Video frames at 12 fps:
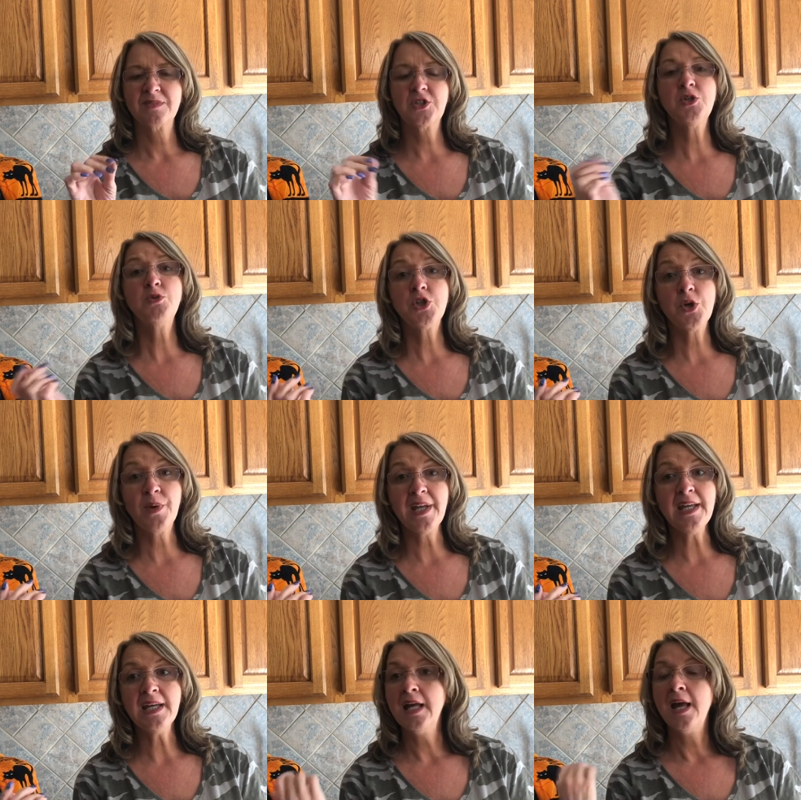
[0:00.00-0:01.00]
too
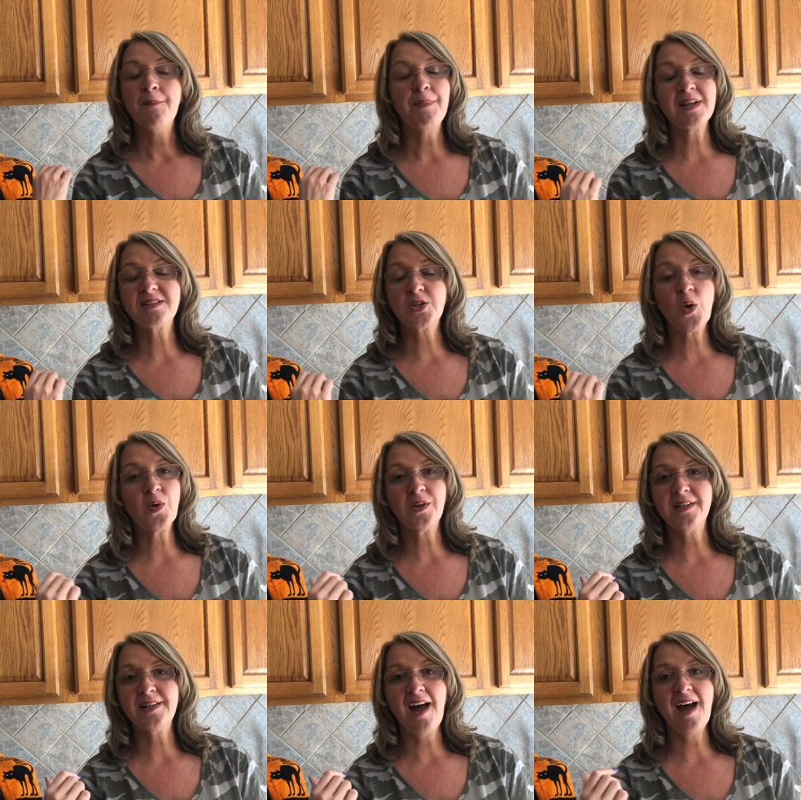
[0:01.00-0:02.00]
chewy, but it's
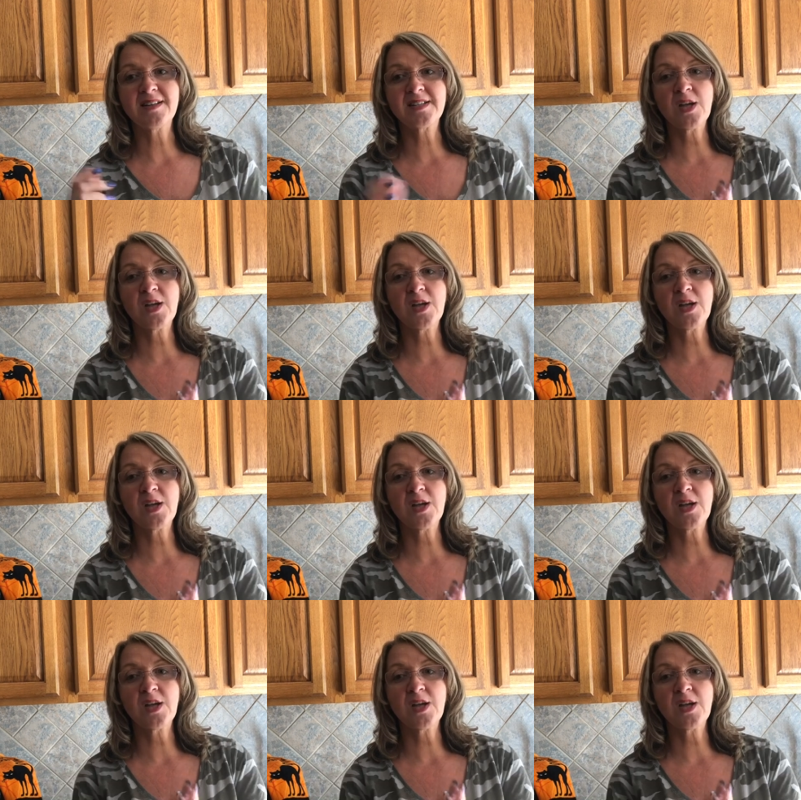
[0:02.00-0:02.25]
totally not.